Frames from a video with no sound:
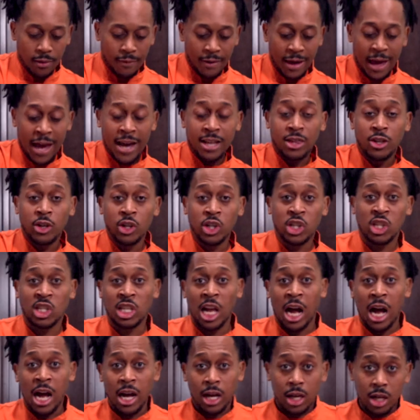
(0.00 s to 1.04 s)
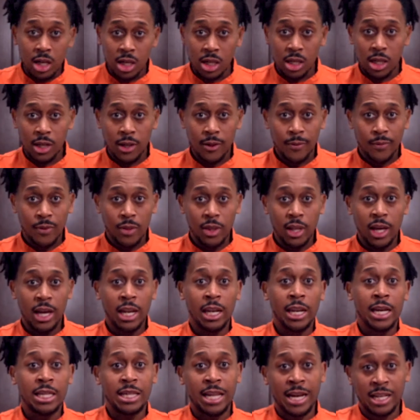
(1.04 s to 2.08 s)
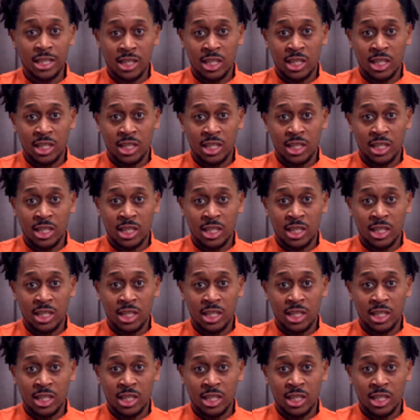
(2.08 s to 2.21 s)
add their stock and let that